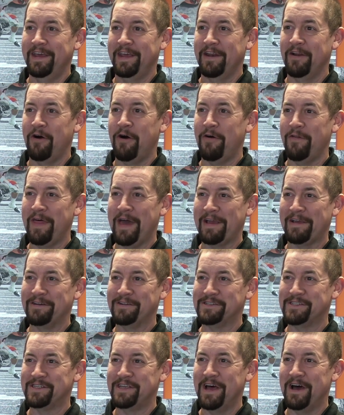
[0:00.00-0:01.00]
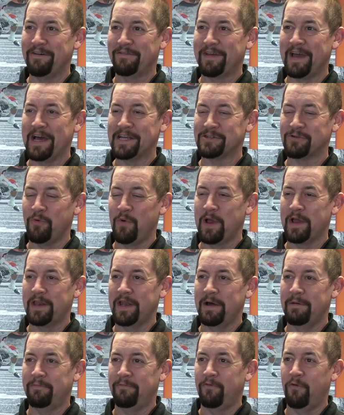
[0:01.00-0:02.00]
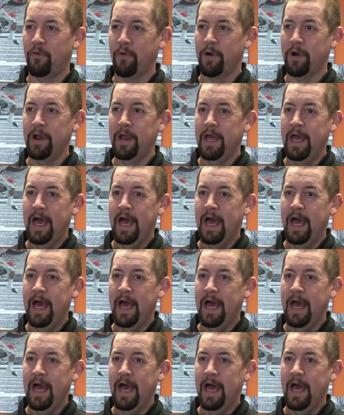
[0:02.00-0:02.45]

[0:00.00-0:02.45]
all that good stuff guys are waking up for.